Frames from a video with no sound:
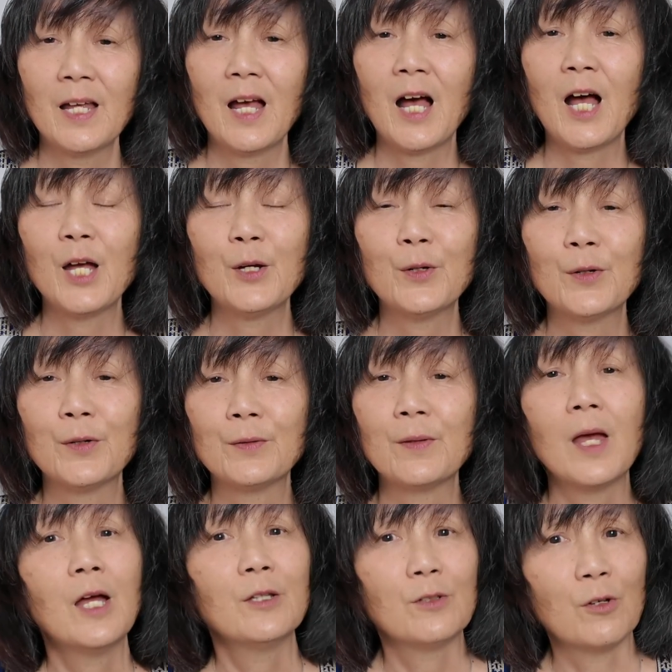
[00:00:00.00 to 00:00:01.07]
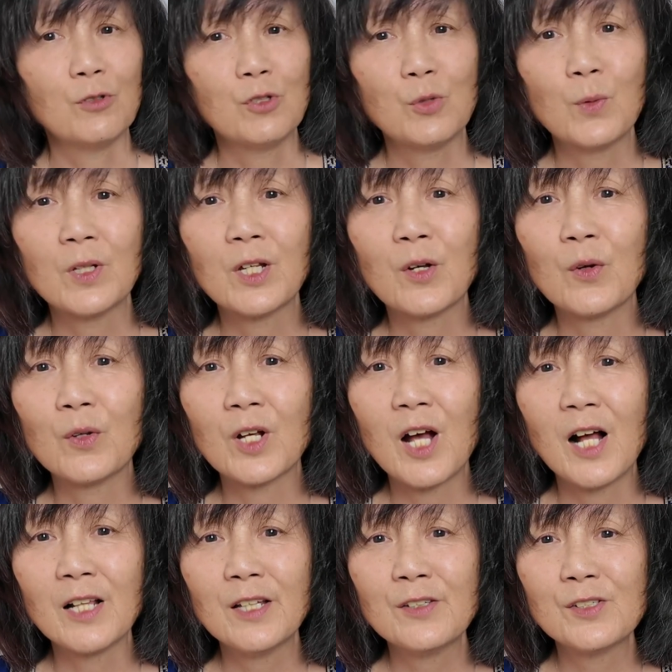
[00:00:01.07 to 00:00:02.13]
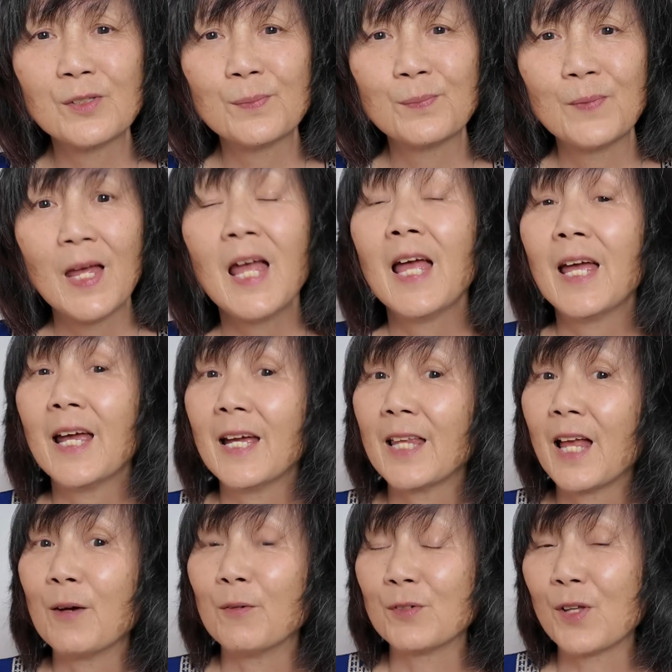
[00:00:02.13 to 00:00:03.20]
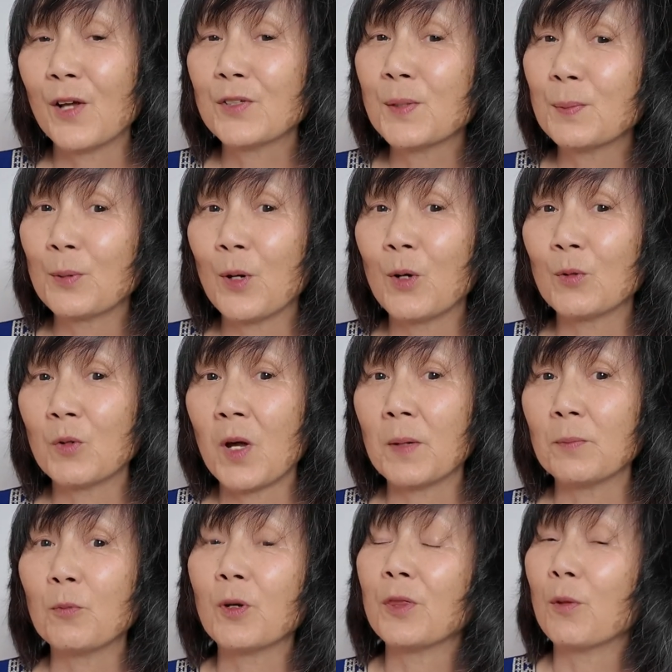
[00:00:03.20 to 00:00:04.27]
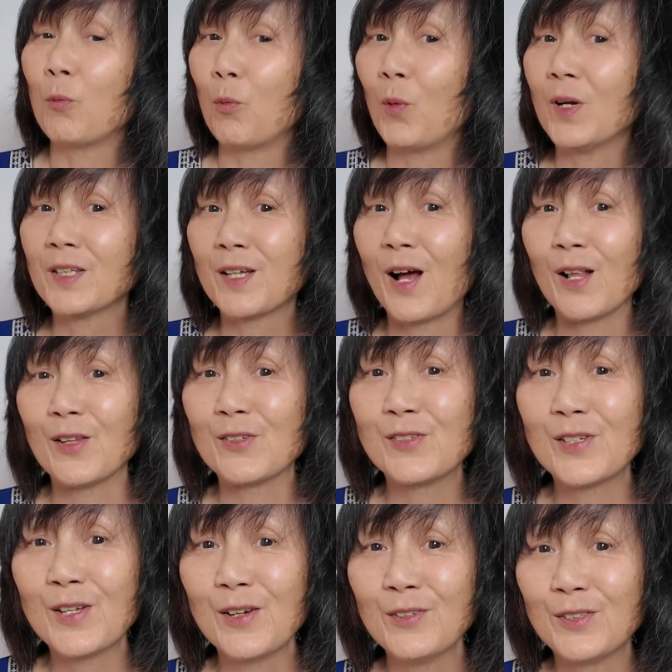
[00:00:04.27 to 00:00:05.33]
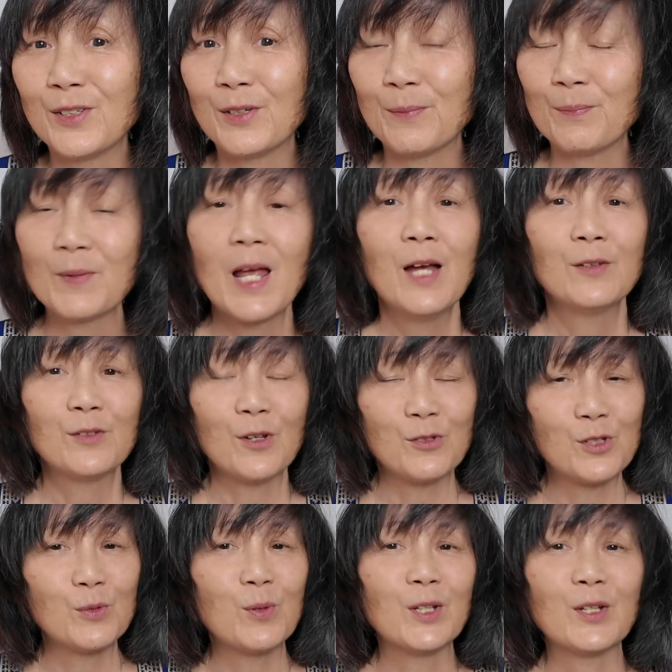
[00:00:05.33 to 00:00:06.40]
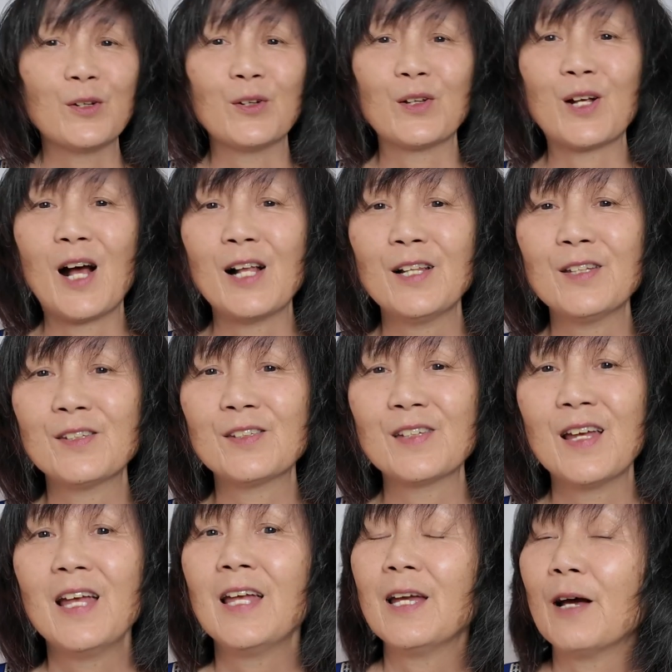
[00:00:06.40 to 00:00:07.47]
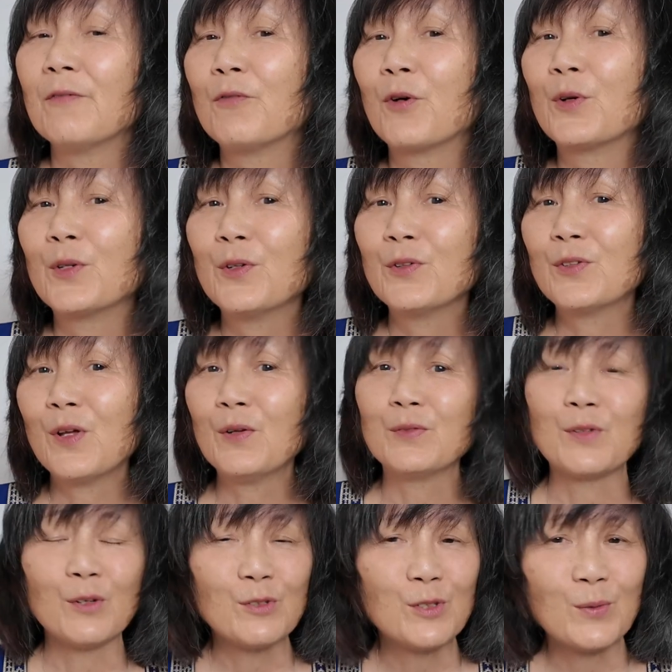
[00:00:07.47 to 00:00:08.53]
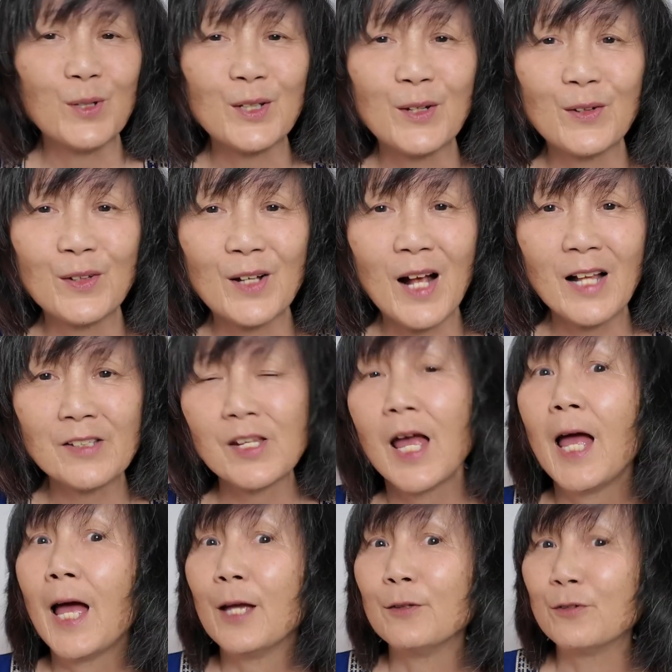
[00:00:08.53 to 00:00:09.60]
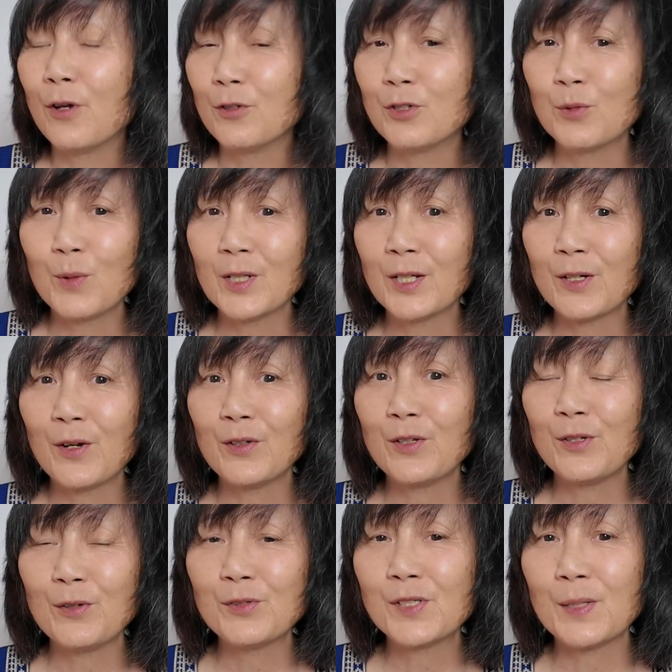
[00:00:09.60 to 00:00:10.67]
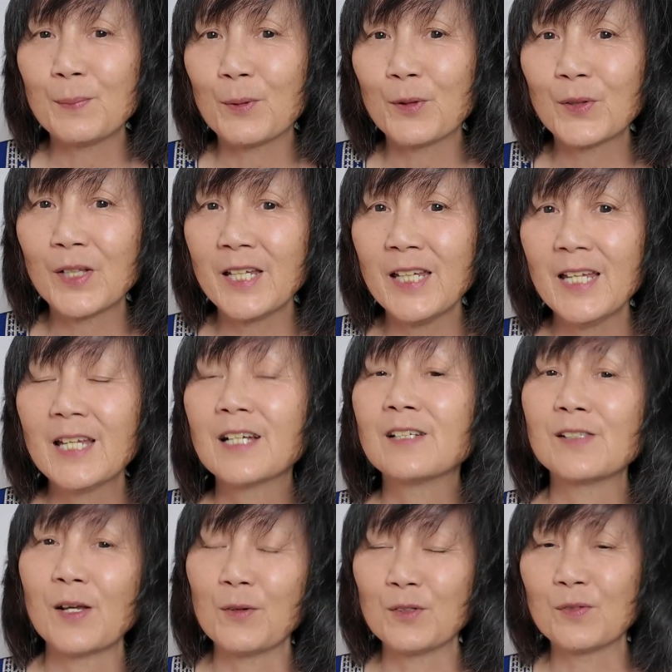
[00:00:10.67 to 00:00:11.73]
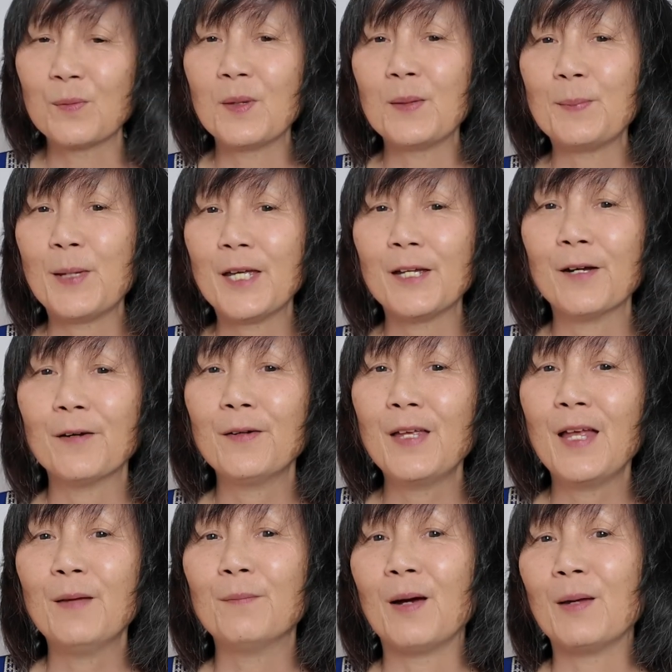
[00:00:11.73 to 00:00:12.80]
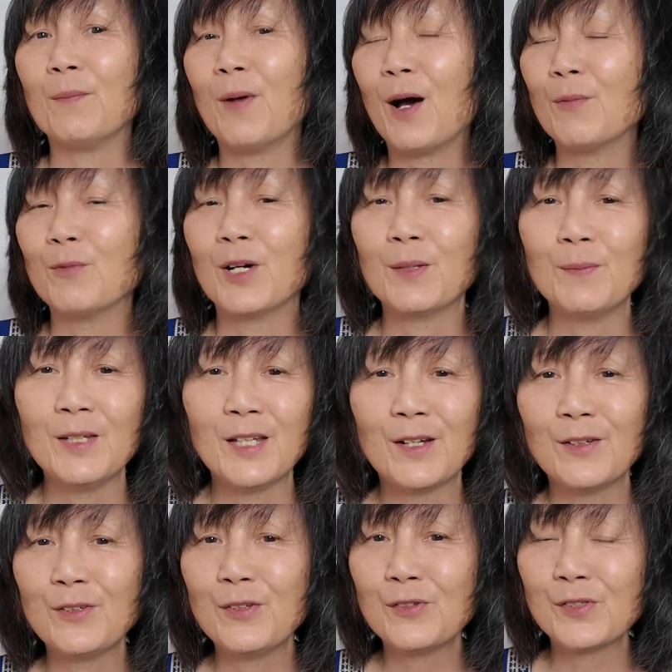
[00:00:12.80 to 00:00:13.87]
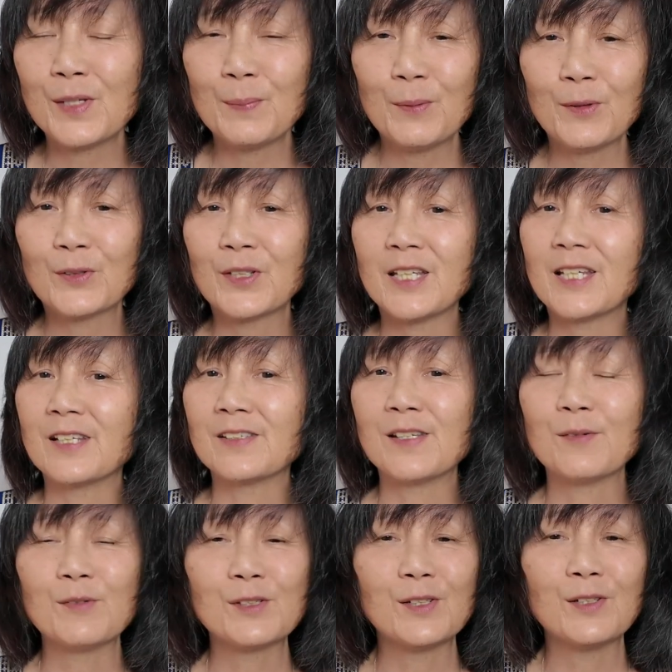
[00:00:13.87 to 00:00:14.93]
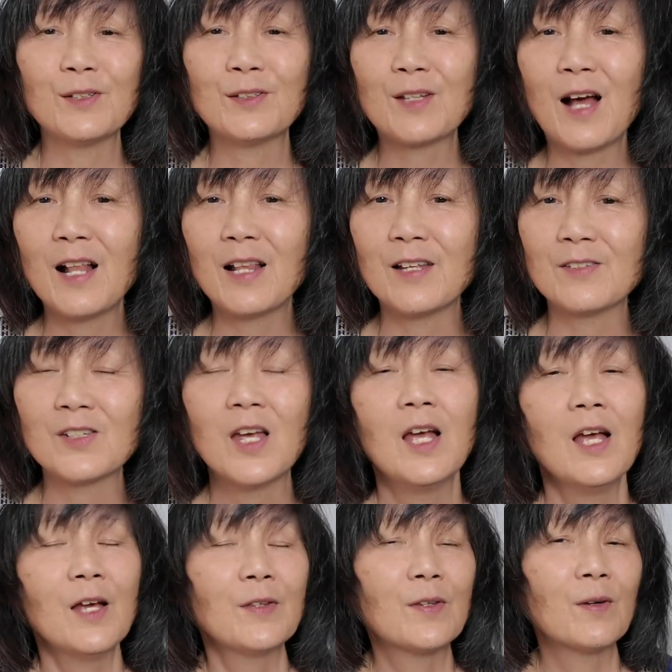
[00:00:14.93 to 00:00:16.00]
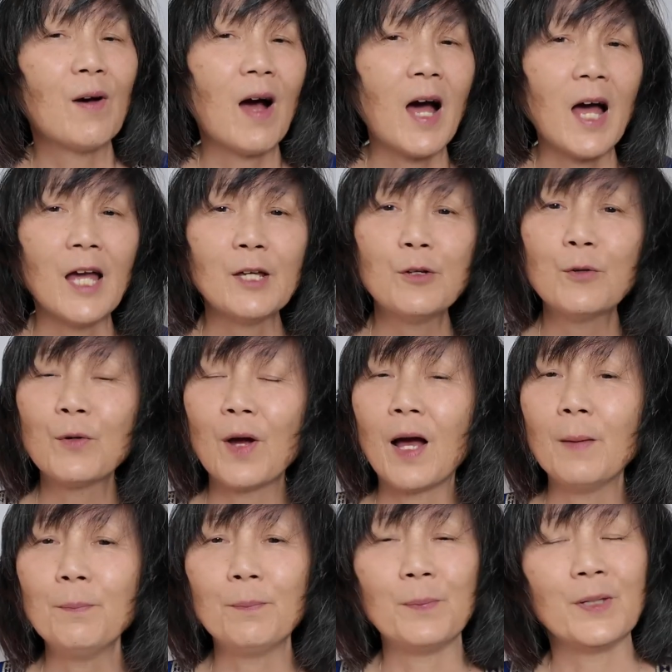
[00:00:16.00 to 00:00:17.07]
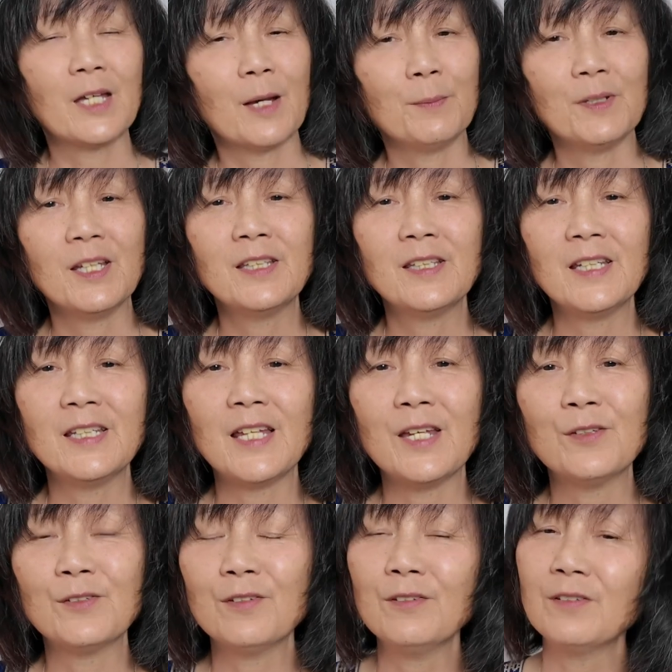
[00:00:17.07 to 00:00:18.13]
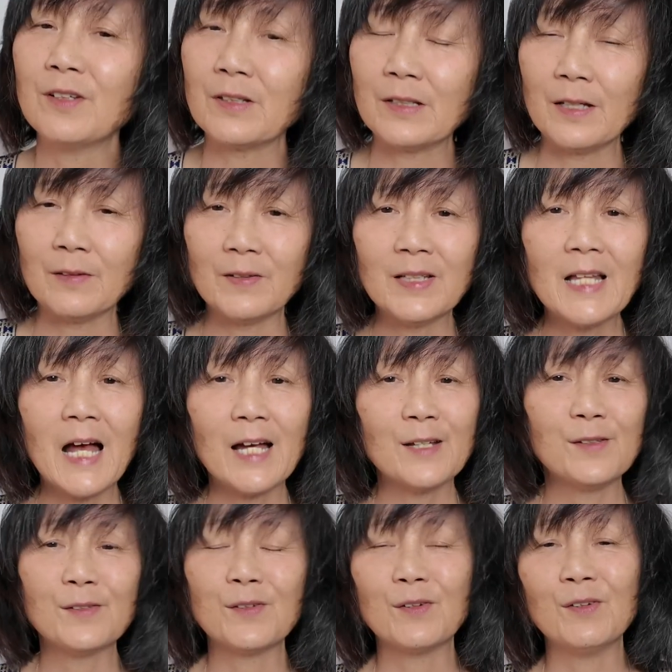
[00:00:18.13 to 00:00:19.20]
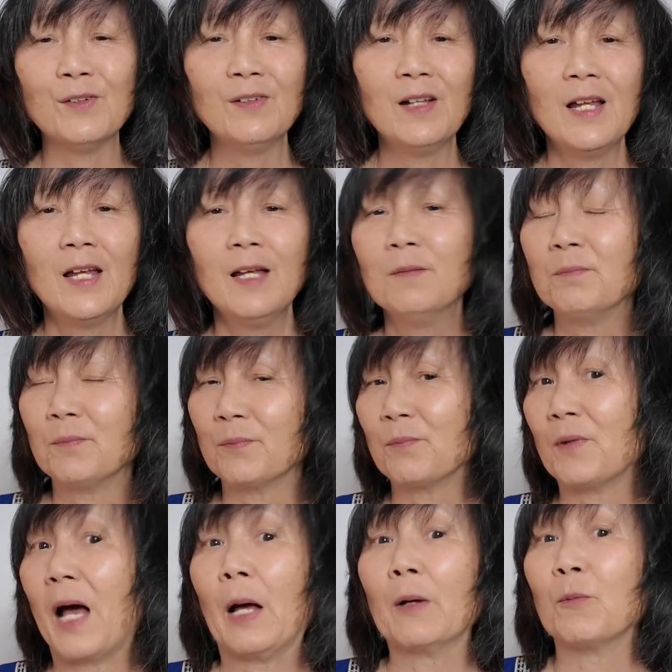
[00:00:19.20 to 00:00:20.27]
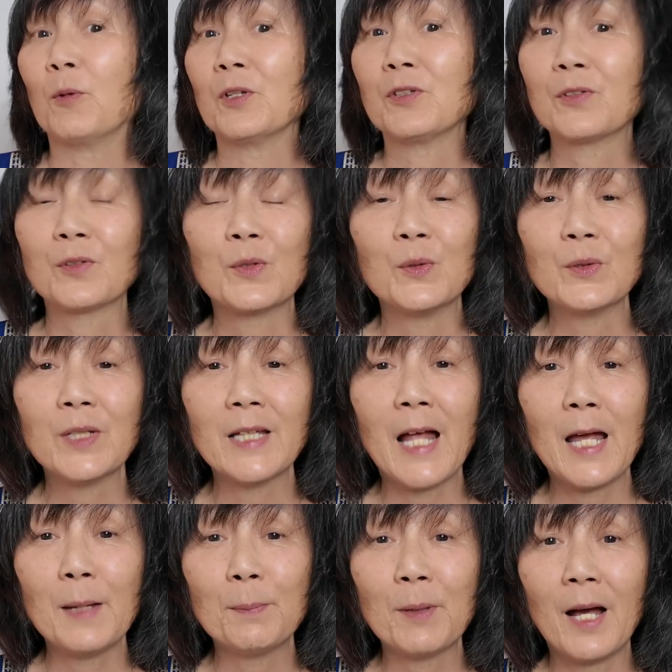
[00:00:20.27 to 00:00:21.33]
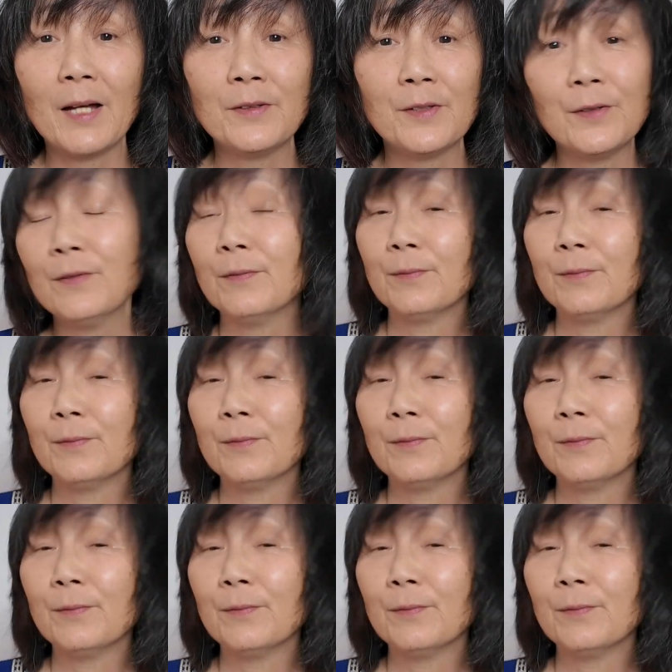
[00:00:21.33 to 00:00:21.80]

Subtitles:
I heard, don't you want to go to college? And I was also programmed with what college to go to. Don't you want to go to college? 4 years old. Don't you want to go to college? And don't you want to go to UC Berkeley? Because I was from the Bay Area. My mom wanted me to go to UC Berkeley because it was a good college. So I grew up becoming a teenager, in high school, what school did I apply to?